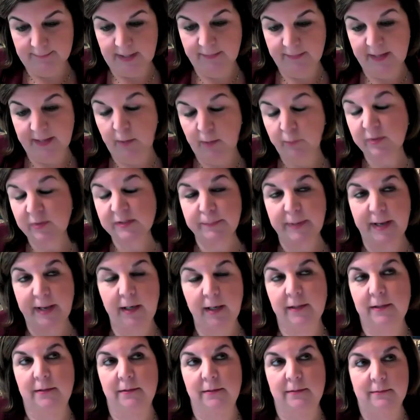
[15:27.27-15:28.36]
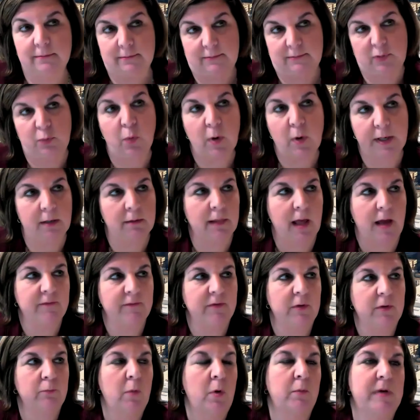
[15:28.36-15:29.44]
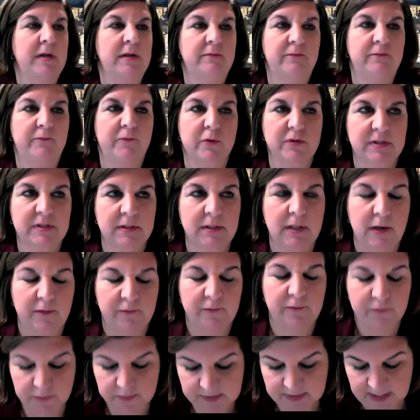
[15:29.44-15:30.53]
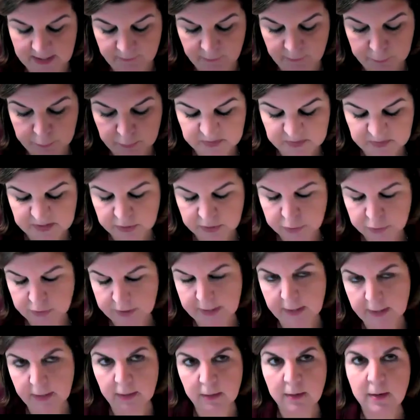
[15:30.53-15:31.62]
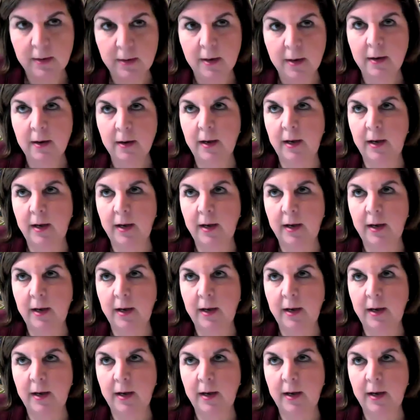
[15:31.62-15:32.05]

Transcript: And that was back in 2011 when we first did our first TAVR procedure here.